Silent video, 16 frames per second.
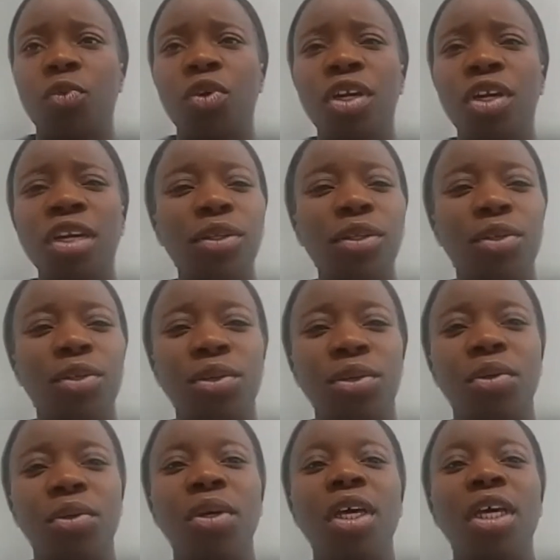We need
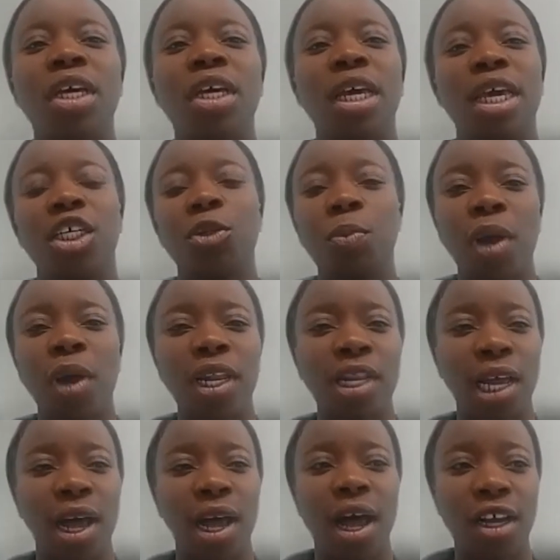to expand
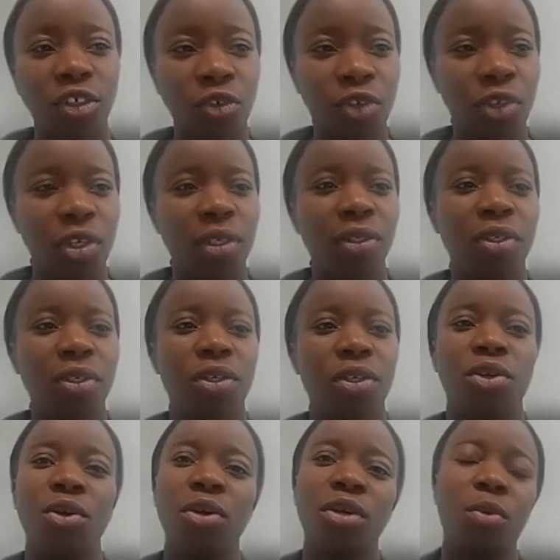our outreaches to the
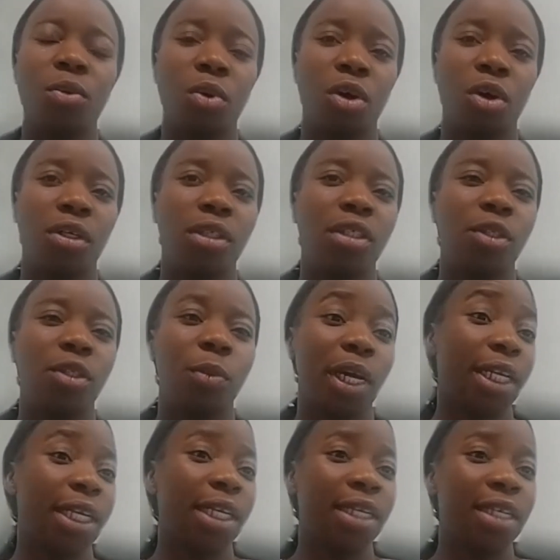younger ones.
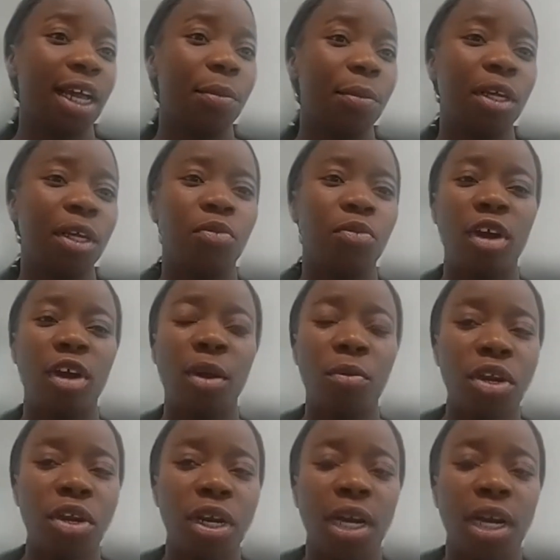By this, I mean
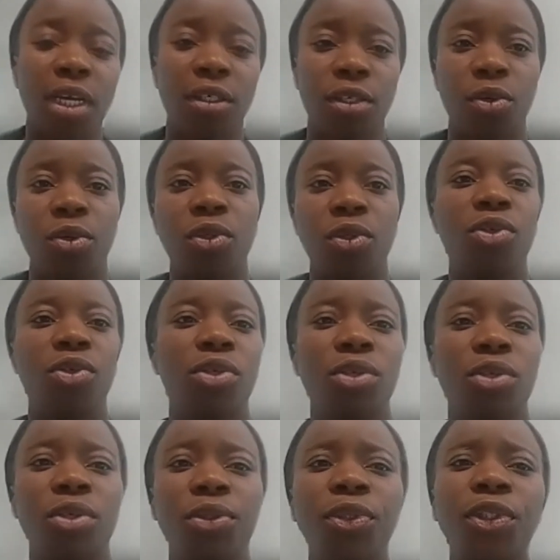primary and high school
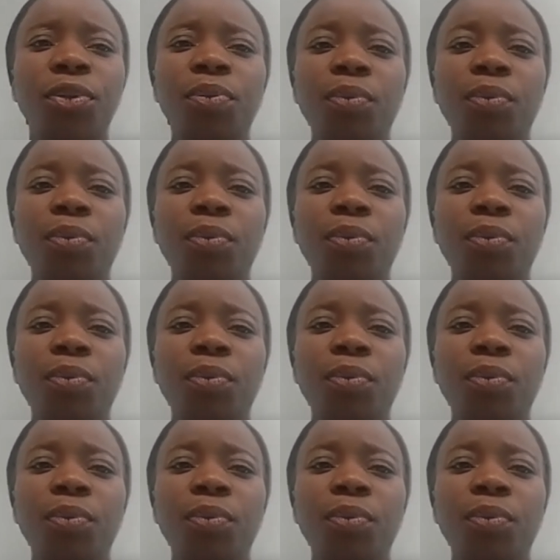students.